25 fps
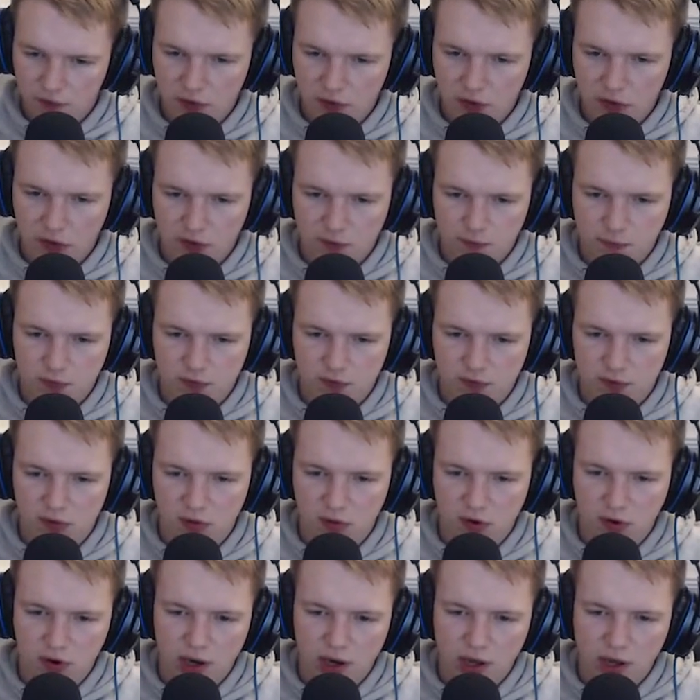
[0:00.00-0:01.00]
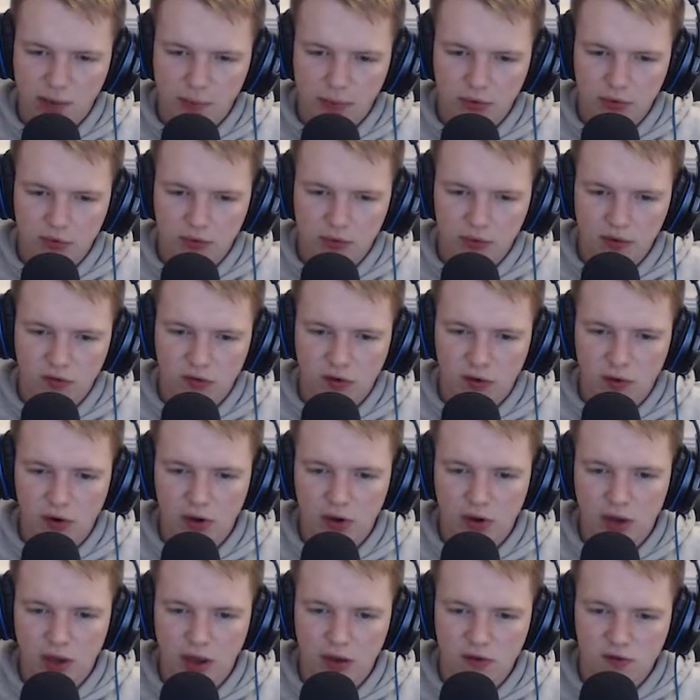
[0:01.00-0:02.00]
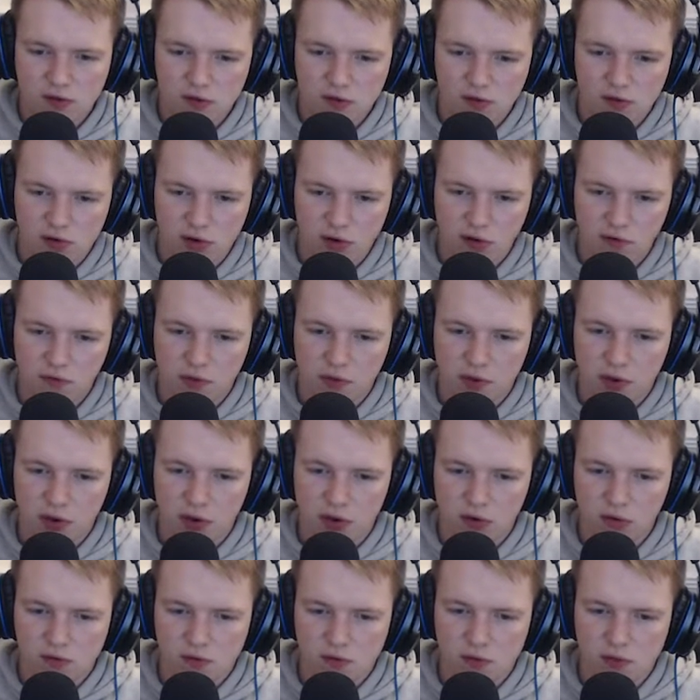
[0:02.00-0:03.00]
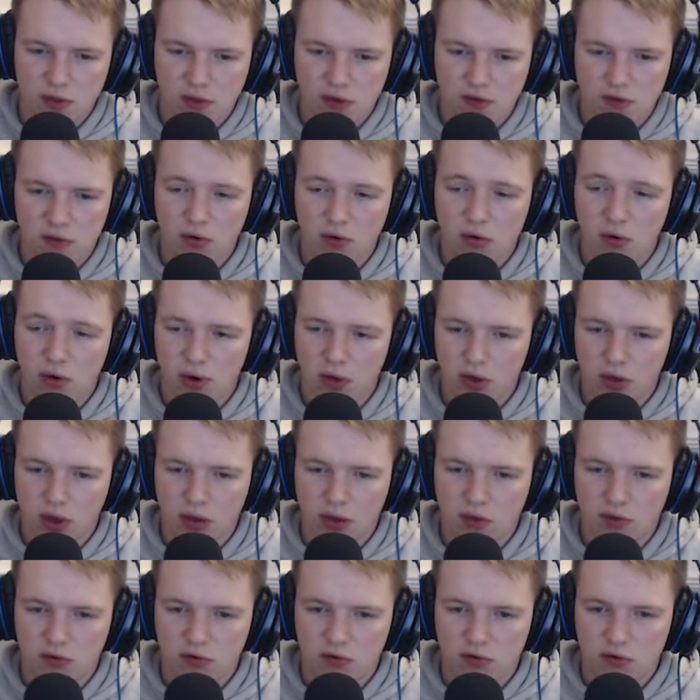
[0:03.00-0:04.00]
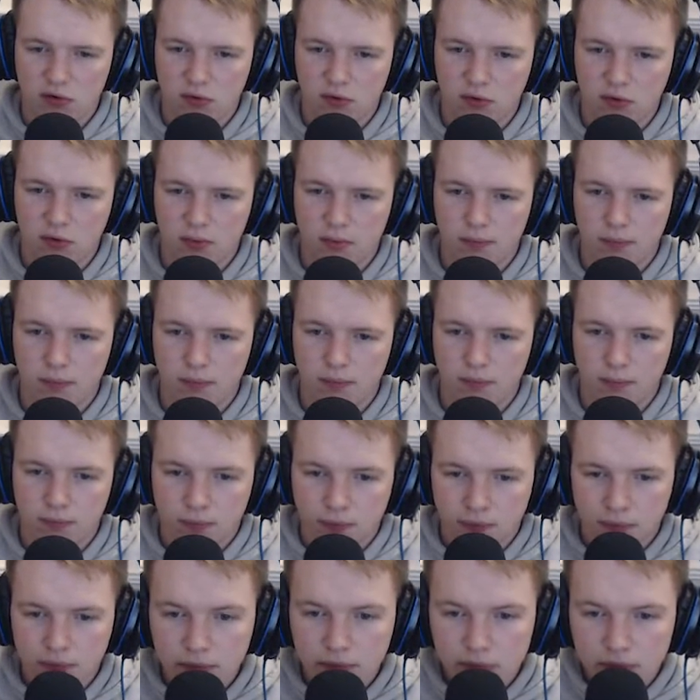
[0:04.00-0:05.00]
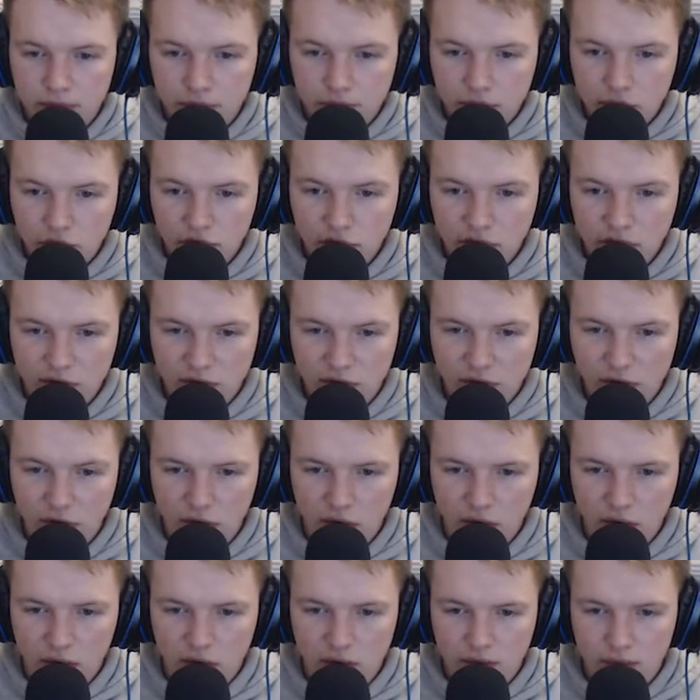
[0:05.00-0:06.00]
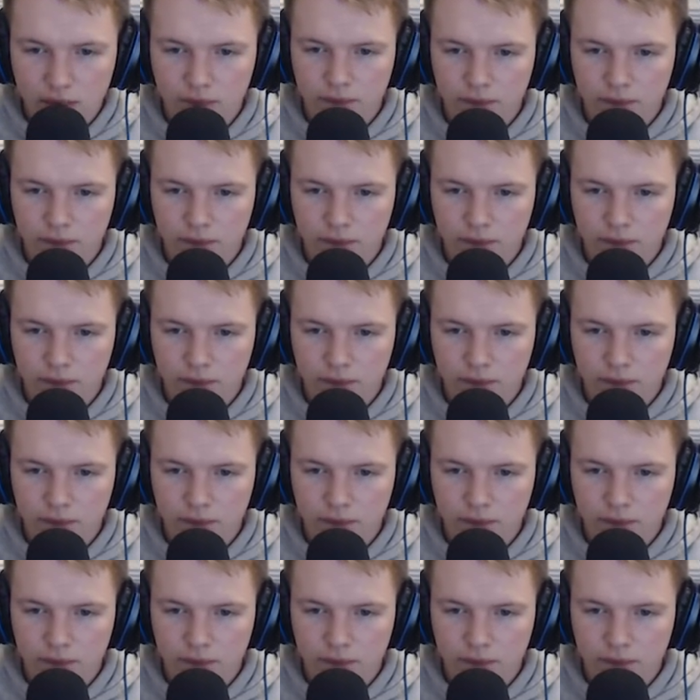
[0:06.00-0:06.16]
for the hotspots that are not labelled on the interior locations and look for the logs in the exterior locations. She said logs.